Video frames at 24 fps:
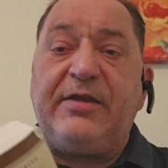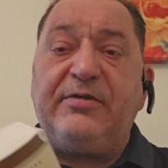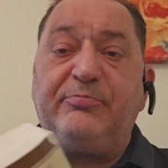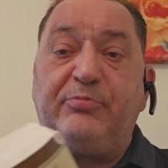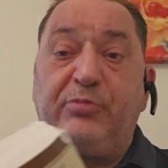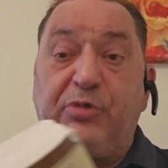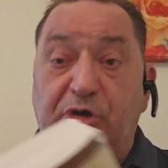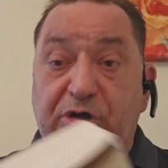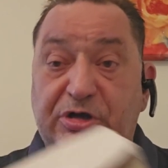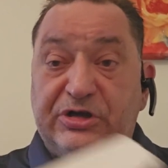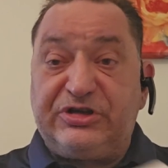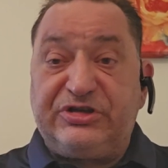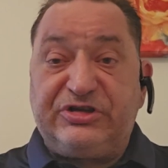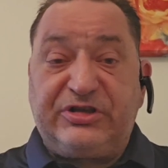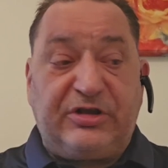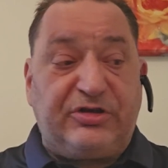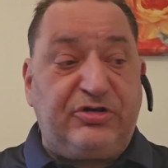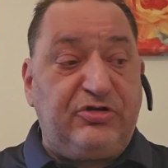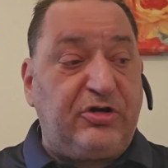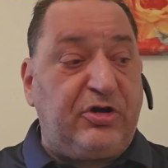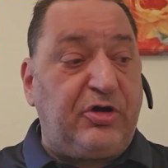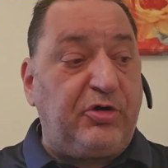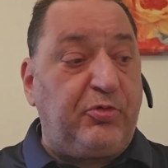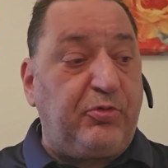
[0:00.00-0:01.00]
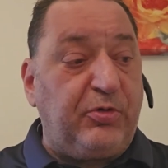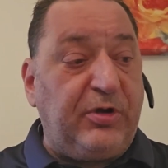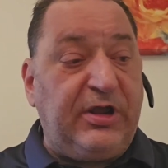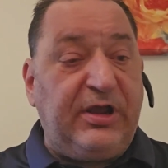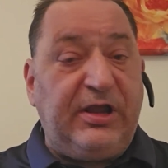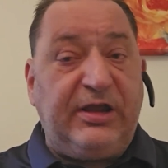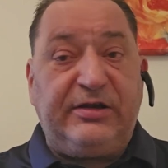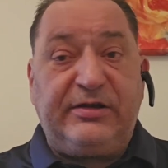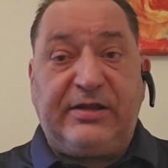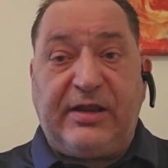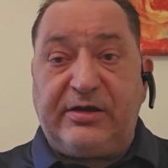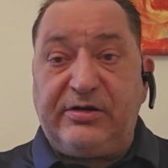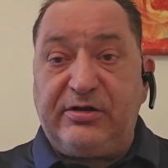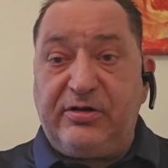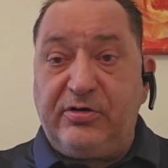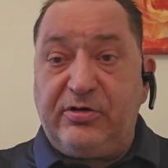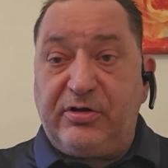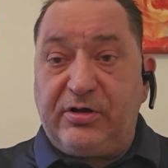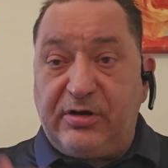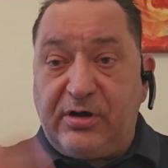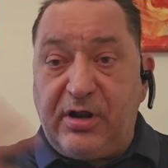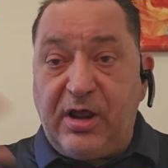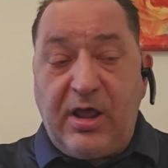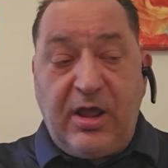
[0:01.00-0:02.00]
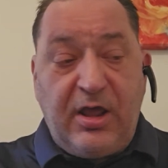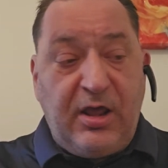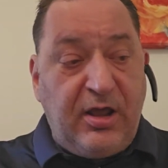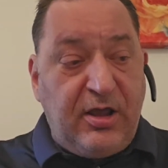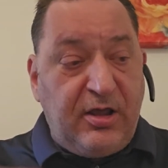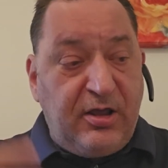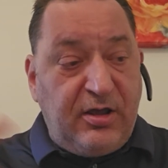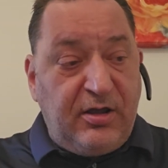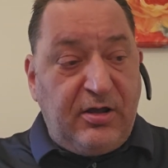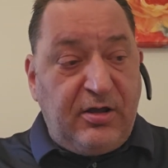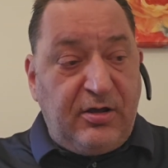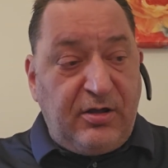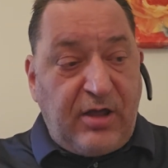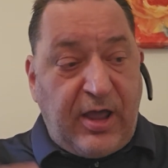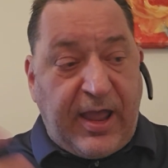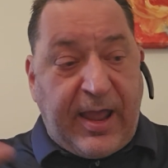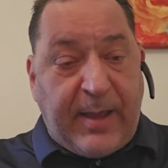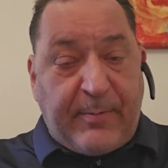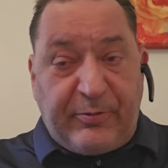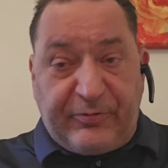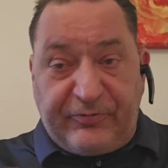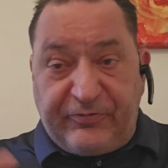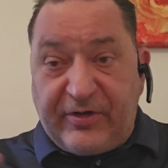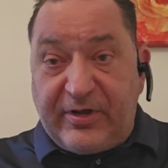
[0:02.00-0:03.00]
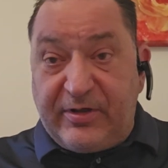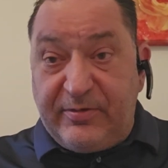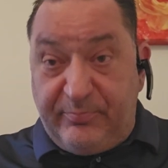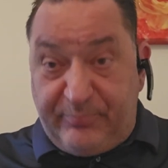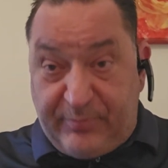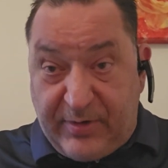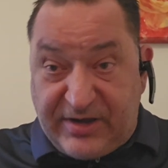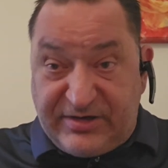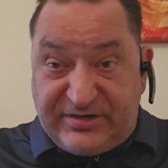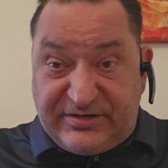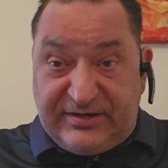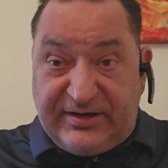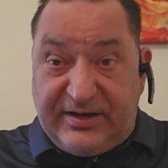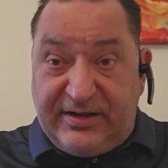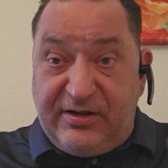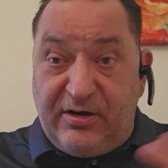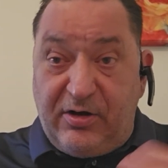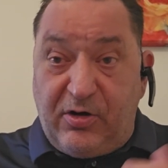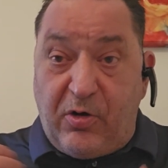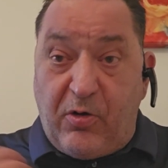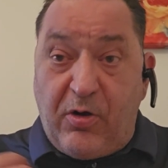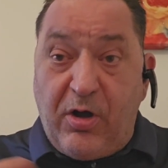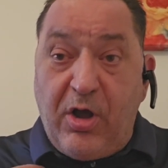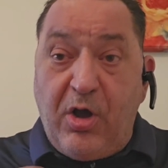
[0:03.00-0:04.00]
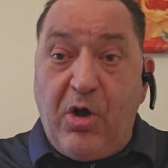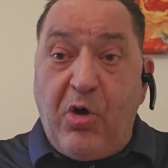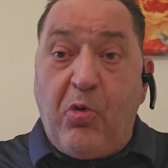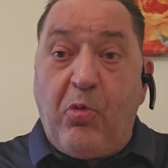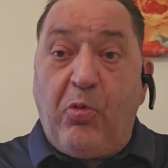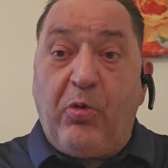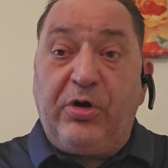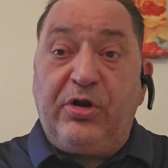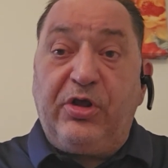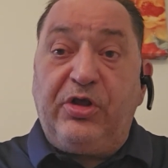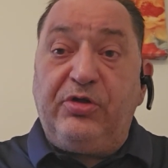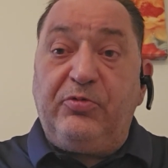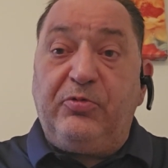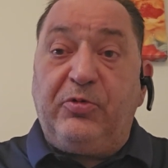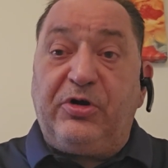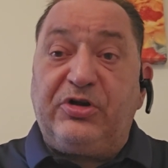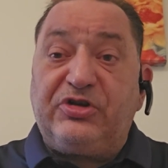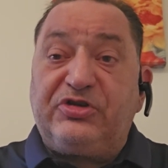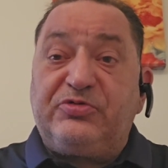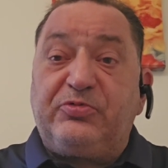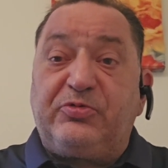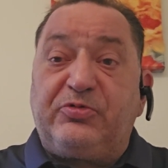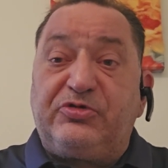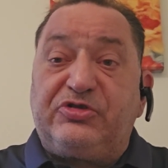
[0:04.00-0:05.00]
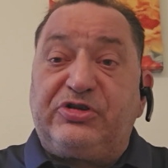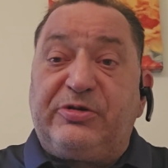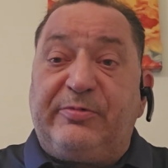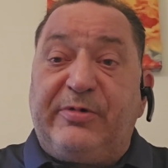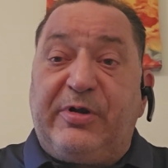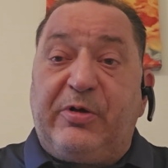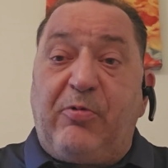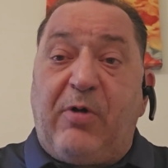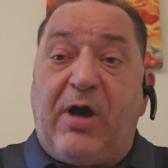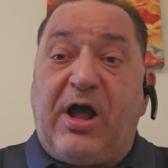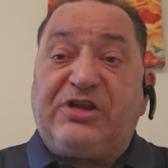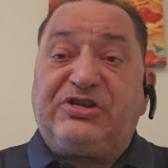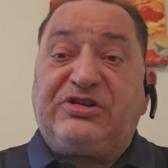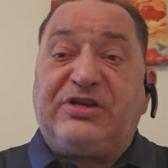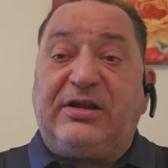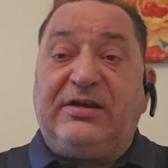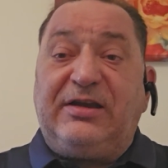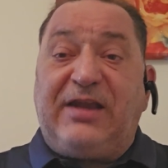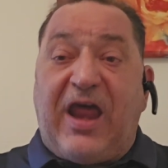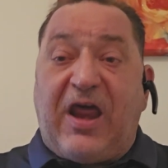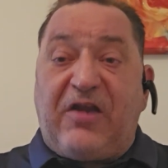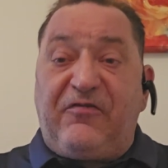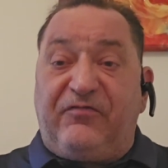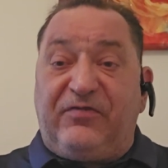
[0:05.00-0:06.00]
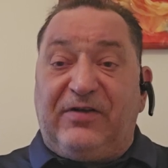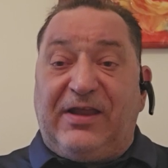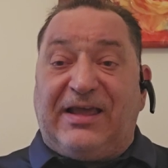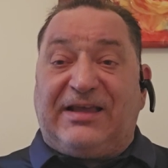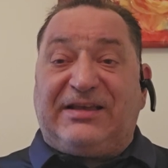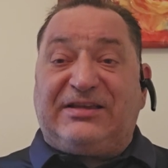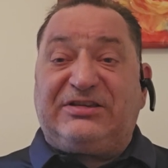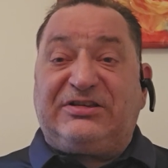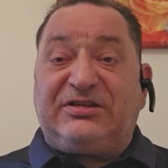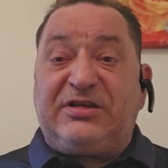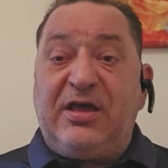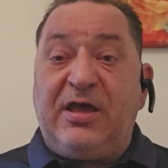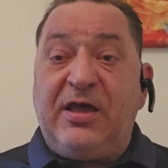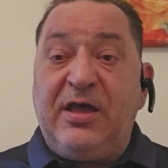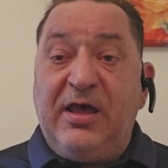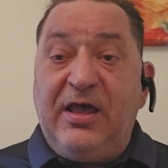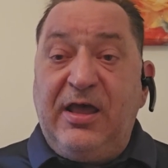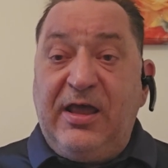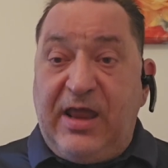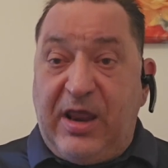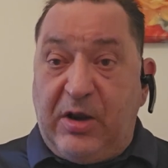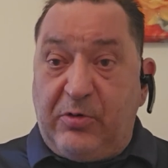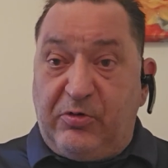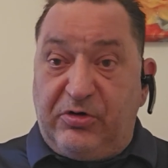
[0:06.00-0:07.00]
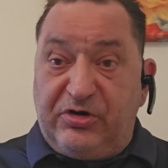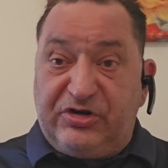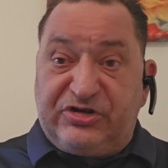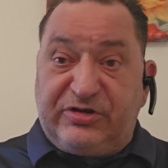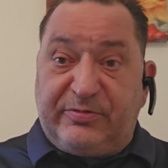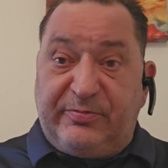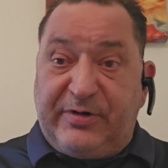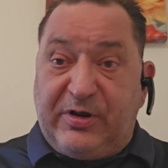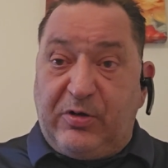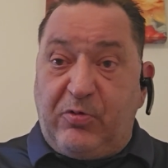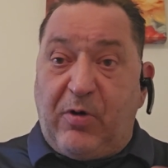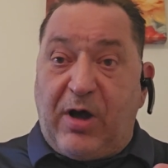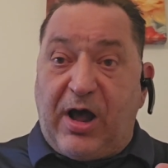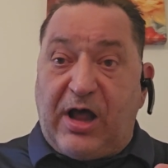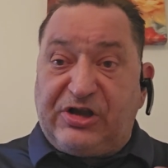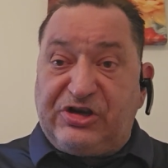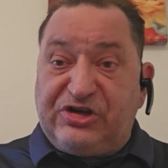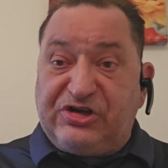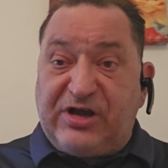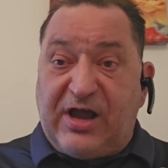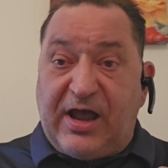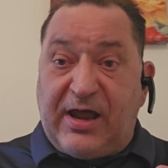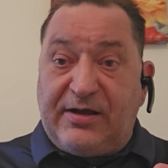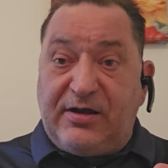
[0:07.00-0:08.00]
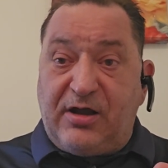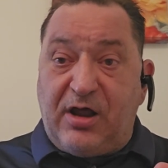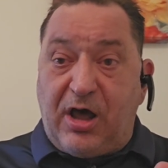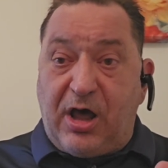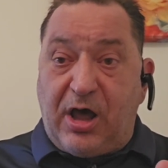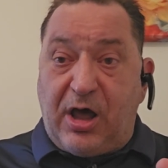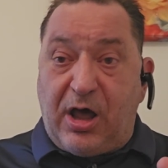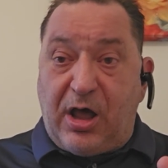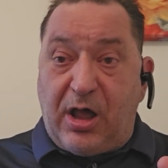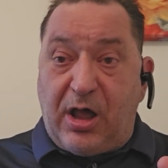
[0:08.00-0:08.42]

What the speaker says: and books that you could read that you could amplify. Basically, what does somebody watch on Netflix, and what does somebody watch on